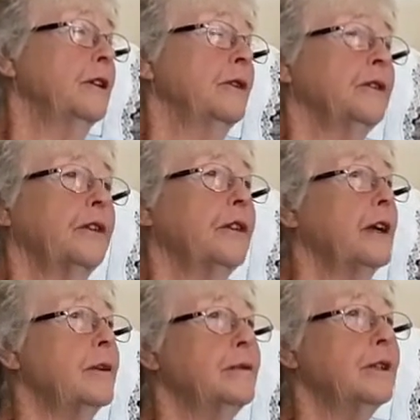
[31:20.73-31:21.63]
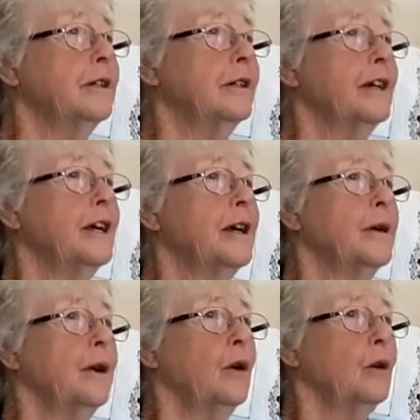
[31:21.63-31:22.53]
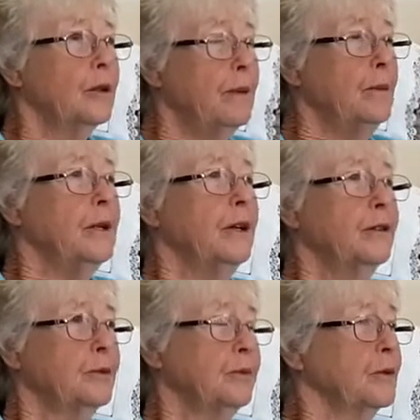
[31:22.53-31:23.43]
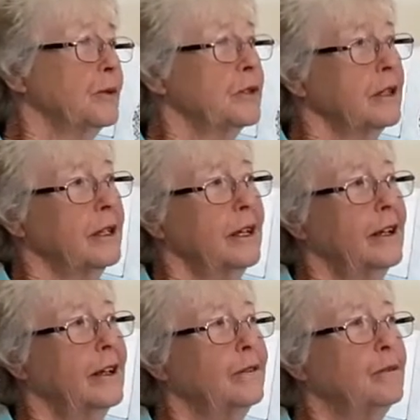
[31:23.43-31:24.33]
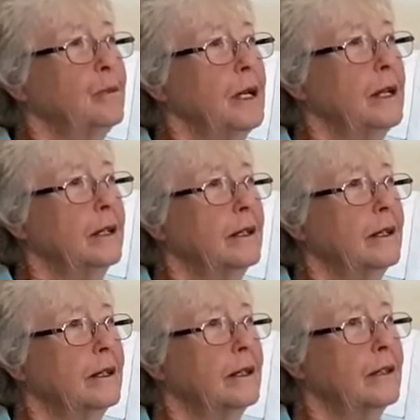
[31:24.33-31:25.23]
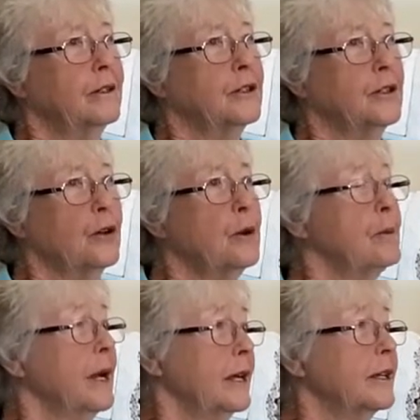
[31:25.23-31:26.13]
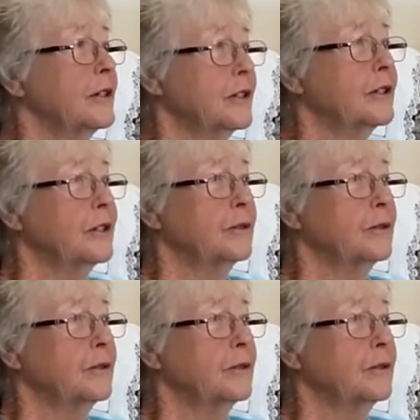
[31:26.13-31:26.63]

health, and they were, all the public hospitals have been so amazed to